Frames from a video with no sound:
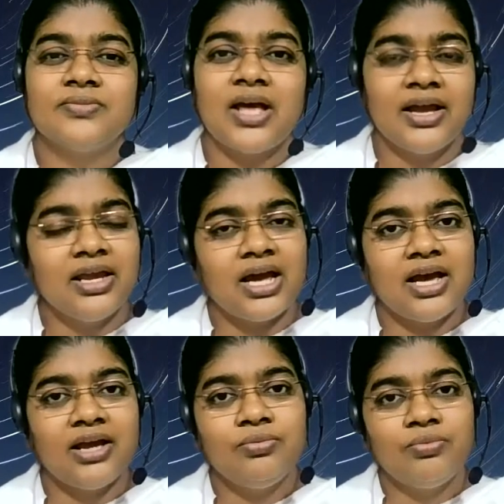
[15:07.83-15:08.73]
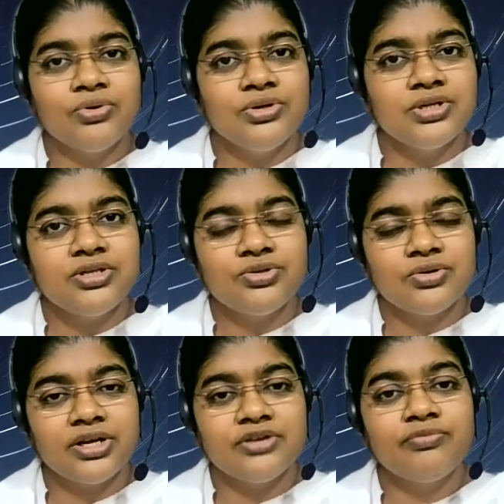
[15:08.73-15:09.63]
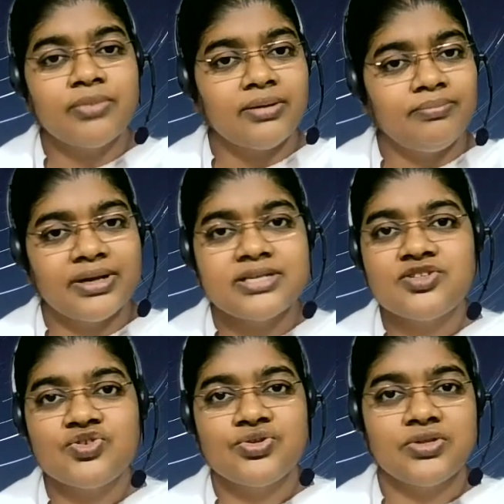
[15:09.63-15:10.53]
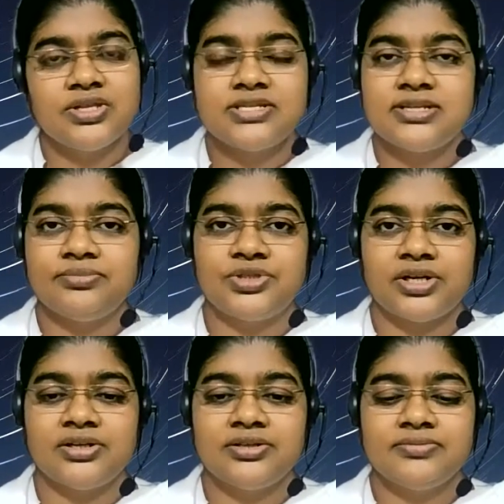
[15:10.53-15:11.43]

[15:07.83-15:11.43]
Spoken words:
I wanted to give my best to this subject.